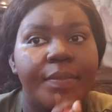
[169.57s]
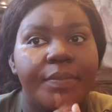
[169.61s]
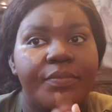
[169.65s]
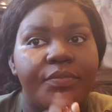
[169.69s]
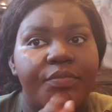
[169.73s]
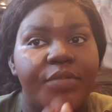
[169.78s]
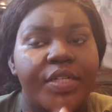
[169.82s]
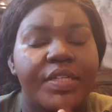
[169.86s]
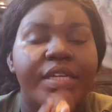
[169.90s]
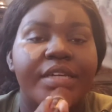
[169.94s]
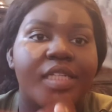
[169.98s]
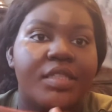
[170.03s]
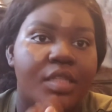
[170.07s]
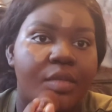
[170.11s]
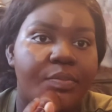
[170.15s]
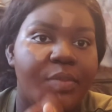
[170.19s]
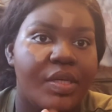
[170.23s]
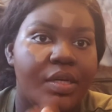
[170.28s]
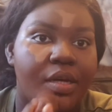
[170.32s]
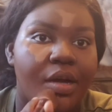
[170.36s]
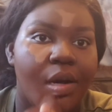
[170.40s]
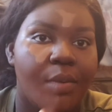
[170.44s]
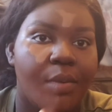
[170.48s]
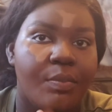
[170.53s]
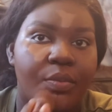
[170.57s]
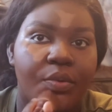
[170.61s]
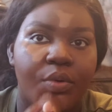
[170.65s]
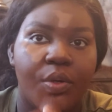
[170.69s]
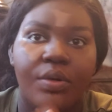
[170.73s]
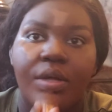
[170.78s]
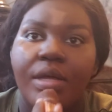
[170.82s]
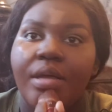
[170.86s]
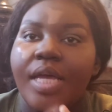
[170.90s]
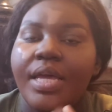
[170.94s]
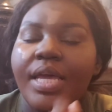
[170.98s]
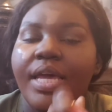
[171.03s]
forget to be
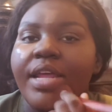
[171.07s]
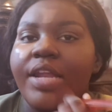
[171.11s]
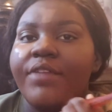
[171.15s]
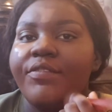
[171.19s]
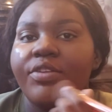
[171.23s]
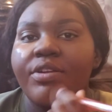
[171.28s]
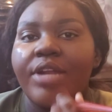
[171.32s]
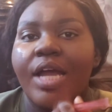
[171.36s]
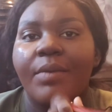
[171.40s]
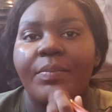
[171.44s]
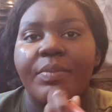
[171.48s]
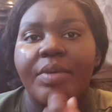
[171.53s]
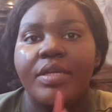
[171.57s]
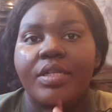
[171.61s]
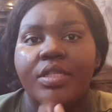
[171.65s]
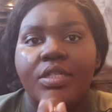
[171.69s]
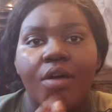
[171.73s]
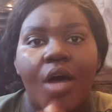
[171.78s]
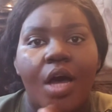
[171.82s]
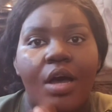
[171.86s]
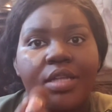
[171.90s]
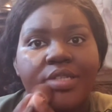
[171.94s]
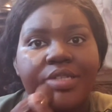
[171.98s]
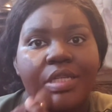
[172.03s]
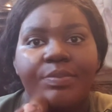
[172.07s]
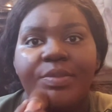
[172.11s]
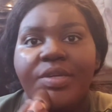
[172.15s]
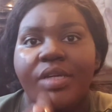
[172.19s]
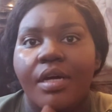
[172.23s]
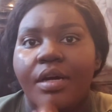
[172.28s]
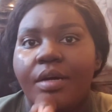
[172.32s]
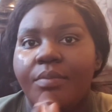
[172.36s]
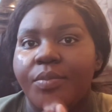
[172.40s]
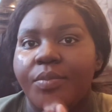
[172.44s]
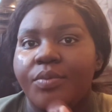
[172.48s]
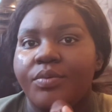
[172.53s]
humble. And if you're not being taught to be
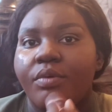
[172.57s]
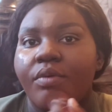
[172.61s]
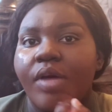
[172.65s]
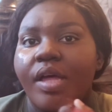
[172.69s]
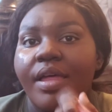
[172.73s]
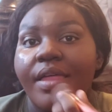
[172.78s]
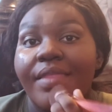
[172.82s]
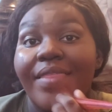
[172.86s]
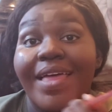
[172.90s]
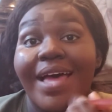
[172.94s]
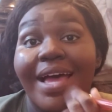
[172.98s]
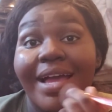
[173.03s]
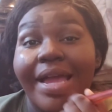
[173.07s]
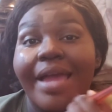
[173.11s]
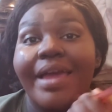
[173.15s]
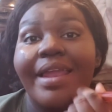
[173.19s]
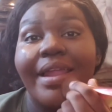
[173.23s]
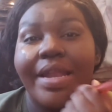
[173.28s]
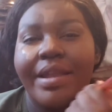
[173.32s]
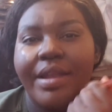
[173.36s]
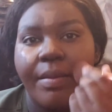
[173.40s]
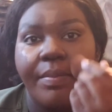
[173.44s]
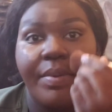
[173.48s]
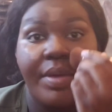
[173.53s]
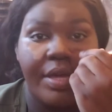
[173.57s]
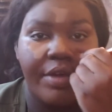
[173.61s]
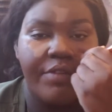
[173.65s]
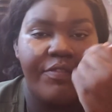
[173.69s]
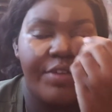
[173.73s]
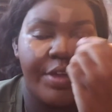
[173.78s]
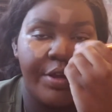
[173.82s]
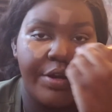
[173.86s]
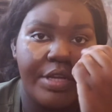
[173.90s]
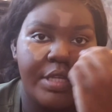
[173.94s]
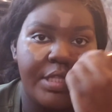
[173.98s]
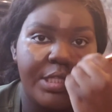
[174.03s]
humble, that can end up being a
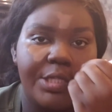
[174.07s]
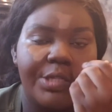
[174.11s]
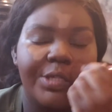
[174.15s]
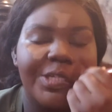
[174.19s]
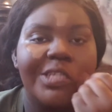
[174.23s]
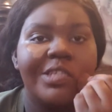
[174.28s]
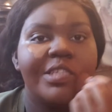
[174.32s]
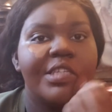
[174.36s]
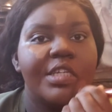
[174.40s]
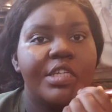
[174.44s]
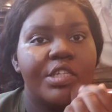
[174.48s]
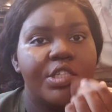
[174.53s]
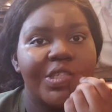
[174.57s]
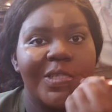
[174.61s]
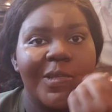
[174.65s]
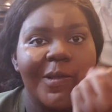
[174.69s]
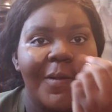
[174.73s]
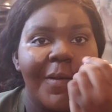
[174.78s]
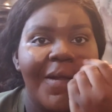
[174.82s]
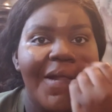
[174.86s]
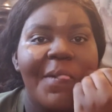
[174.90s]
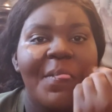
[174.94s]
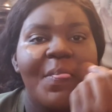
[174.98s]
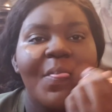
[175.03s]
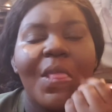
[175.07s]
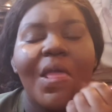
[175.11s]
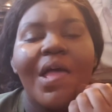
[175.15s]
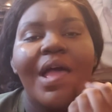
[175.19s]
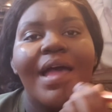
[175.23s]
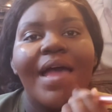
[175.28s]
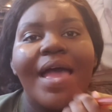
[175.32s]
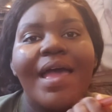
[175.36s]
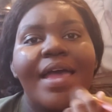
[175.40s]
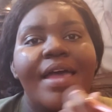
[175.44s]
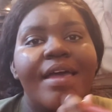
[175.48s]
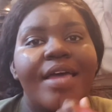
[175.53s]
very serious issue.
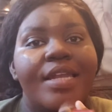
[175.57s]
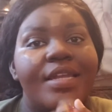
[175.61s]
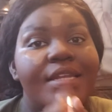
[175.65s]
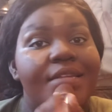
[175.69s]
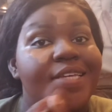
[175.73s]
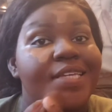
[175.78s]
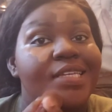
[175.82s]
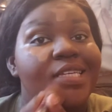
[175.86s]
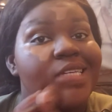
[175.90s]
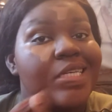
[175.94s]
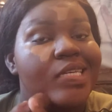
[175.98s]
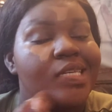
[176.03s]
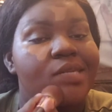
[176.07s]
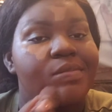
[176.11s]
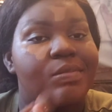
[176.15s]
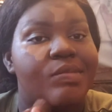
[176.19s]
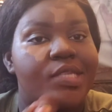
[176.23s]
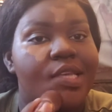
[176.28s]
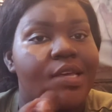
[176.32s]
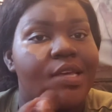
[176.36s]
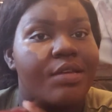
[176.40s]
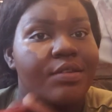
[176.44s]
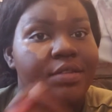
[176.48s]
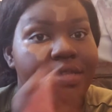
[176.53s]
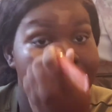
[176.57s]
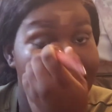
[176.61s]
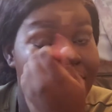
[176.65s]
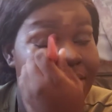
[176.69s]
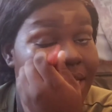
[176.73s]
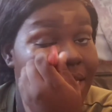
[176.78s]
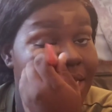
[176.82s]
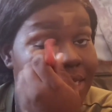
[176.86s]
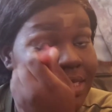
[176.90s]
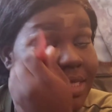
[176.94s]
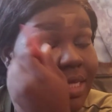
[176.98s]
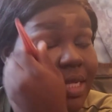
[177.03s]
And he himself
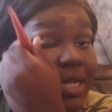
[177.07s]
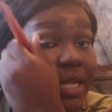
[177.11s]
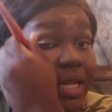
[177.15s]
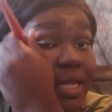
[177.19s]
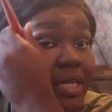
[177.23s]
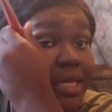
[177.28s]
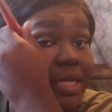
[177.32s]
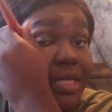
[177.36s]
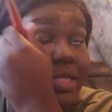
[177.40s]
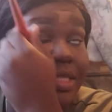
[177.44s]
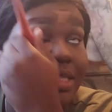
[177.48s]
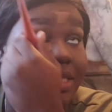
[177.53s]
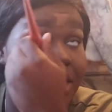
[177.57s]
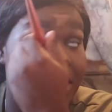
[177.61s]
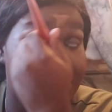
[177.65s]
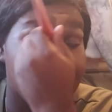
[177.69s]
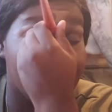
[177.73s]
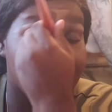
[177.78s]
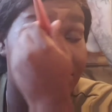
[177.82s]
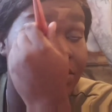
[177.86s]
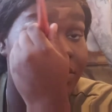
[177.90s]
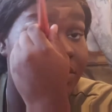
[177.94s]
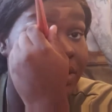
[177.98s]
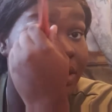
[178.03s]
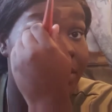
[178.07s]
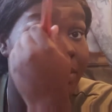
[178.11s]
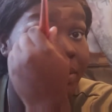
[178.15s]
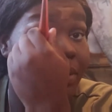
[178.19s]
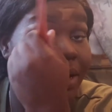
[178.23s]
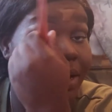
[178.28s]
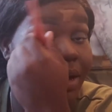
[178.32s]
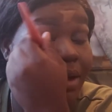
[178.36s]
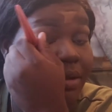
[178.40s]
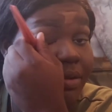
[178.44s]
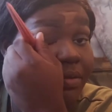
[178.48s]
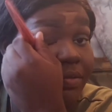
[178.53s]
says that like his sister is really
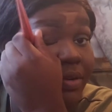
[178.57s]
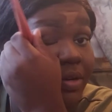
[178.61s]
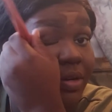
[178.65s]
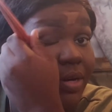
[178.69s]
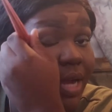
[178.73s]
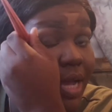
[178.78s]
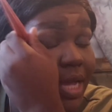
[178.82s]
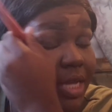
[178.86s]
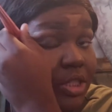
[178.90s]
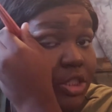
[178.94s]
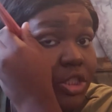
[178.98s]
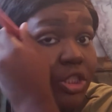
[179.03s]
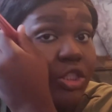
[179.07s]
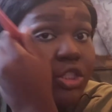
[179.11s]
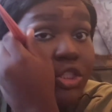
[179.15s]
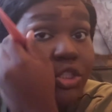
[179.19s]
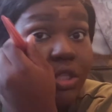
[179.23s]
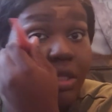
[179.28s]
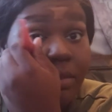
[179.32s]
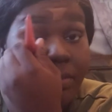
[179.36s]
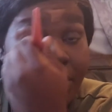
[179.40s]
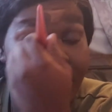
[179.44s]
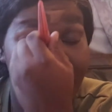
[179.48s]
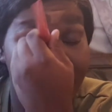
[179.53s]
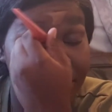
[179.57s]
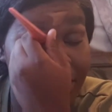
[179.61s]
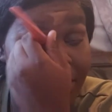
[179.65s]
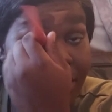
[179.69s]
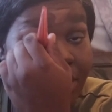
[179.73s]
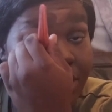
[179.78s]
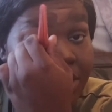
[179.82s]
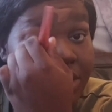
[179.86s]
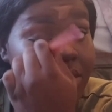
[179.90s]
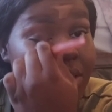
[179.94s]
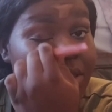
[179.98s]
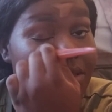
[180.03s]
proud of her, as she should be,
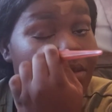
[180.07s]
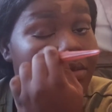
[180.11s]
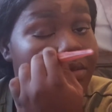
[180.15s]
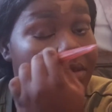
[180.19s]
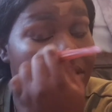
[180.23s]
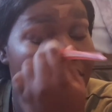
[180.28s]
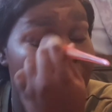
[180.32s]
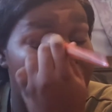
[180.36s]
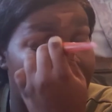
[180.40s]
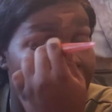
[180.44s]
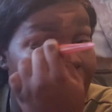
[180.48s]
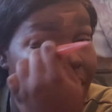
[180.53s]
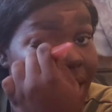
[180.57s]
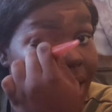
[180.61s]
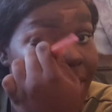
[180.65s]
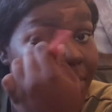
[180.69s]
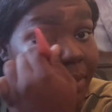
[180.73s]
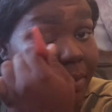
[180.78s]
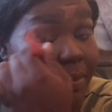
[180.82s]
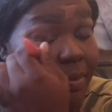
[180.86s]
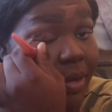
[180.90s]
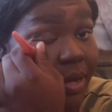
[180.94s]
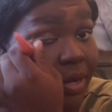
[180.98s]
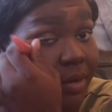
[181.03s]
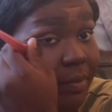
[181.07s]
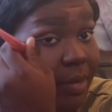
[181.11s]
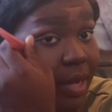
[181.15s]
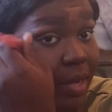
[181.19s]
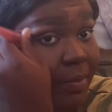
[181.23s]
because, you know, I'd be proud of my